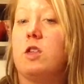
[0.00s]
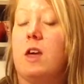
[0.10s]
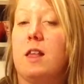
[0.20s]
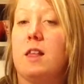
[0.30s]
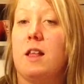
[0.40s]

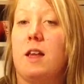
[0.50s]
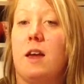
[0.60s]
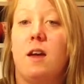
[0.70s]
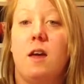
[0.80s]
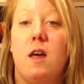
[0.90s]
tested
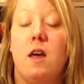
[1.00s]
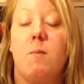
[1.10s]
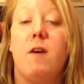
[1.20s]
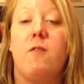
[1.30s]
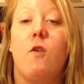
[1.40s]
like
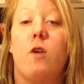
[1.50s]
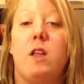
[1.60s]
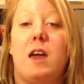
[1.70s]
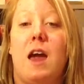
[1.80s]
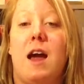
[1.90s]
my
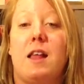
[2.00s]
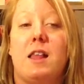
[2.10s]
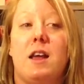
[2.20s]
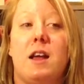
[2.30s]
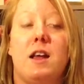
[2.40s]
folic
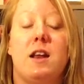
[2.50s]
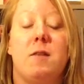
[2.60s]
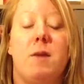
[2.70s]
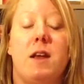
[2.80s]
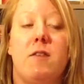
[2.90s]
acid
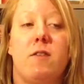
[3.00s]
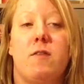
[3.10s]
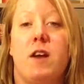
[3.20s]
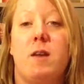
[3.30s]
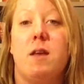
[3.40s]
and my different
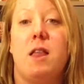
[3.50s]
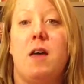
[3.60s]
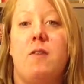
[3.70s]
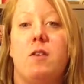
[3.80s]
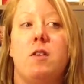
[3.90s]
vitamin
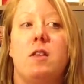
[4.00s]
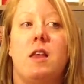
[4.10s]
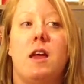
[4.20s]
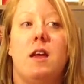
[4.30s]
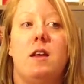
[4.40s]
levels
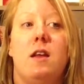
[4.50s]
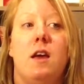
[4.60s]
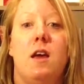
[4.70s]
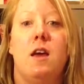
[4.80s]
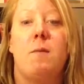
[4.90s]
and
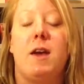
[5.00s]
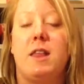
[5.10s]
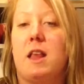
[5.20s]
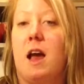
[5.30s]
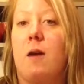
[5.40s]
my
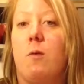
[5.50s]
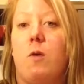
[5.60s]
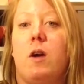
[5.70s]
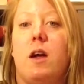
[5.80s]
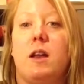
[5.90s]

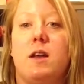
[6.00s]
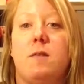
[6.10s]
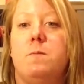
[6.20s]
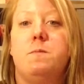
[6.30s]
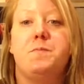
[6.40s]
thyroid
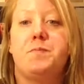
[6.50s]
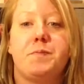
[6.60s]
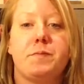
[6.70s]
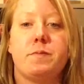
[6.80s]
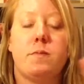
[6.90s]
and
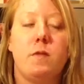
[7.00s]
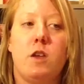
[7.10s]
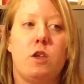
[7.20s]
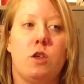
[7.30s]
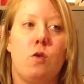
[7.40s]

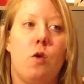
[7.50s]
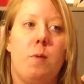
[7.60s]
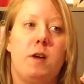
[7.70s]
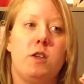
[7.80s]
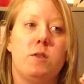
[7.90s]
just a whole
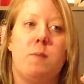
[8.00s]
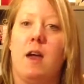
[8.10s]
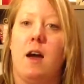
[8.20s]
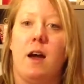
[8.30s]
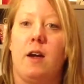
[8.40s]
bunch of
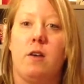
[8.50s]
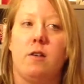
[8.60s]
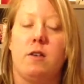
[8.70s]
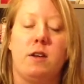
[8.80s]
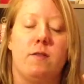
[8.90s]
my
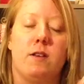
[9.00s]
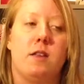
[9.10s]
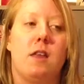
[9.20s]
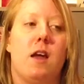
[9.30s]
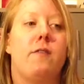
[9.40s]
iron, different
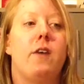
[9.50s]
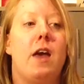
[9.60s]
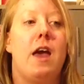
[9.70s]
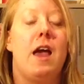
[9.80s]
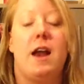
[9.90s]
stuff,
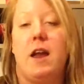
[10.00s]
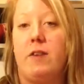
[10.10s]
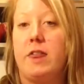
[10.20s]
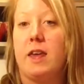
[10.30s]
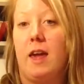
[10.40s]
and
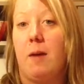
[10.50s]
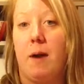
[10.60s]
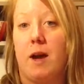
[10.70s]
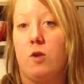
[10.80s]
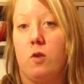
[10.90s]
everything came
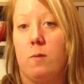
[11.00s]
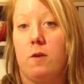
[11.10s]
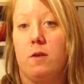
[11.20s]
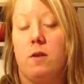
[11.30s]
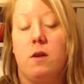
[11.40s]
back normal.